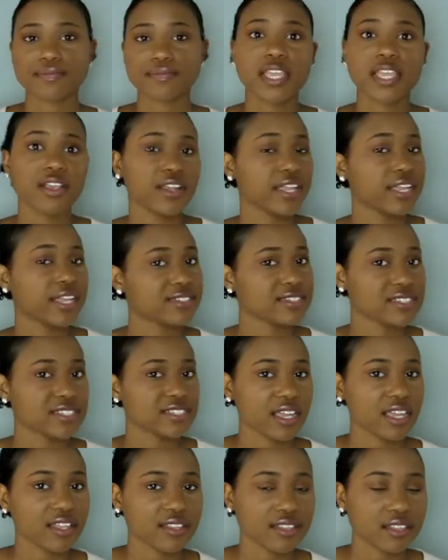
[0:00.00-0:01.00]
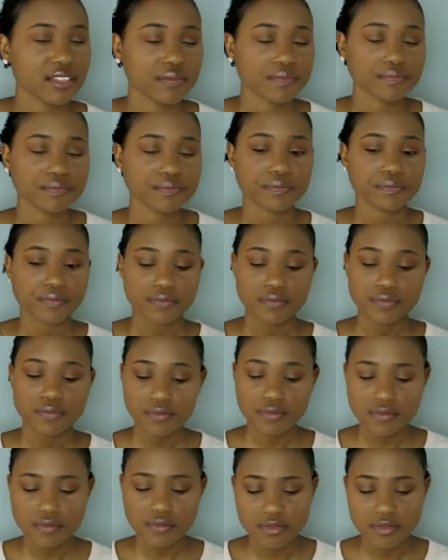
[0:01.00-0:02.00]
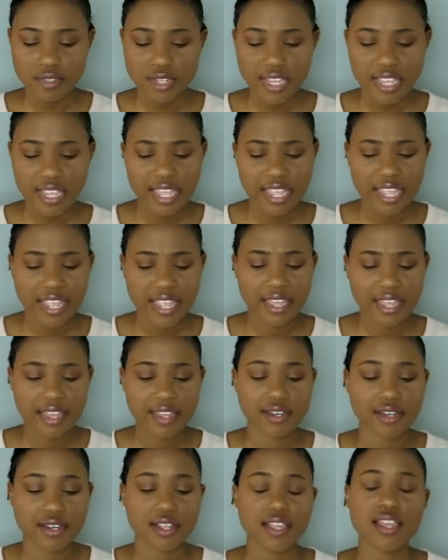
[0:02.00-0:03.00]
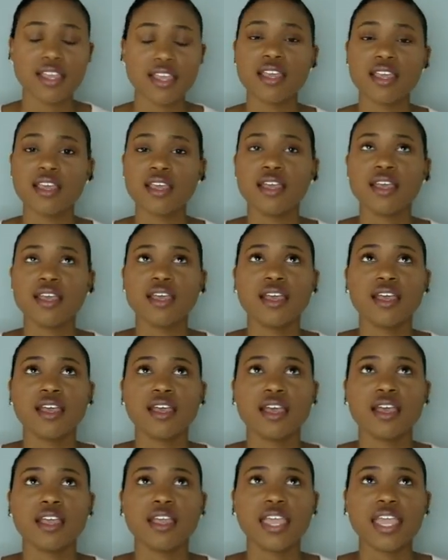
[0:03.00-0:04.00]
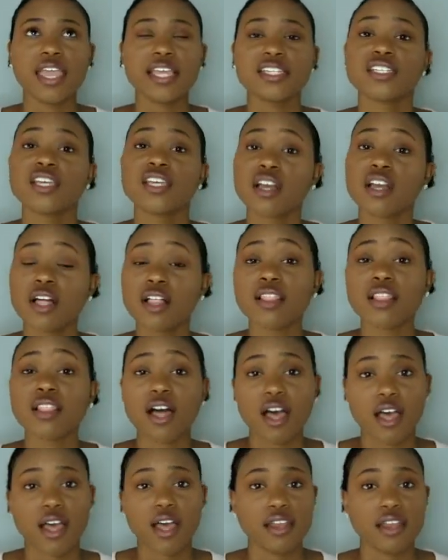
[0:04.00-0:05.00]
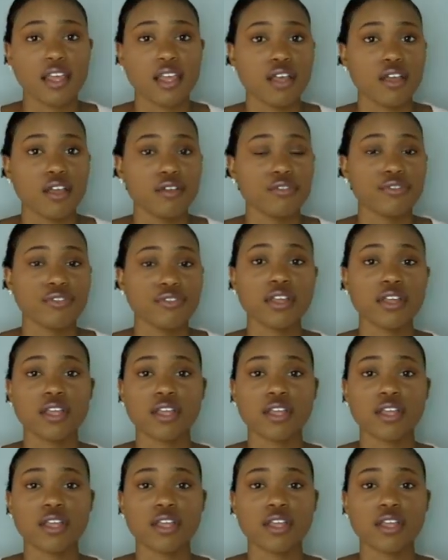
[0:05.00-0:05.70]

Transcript: Ariane's death. And it took a lot of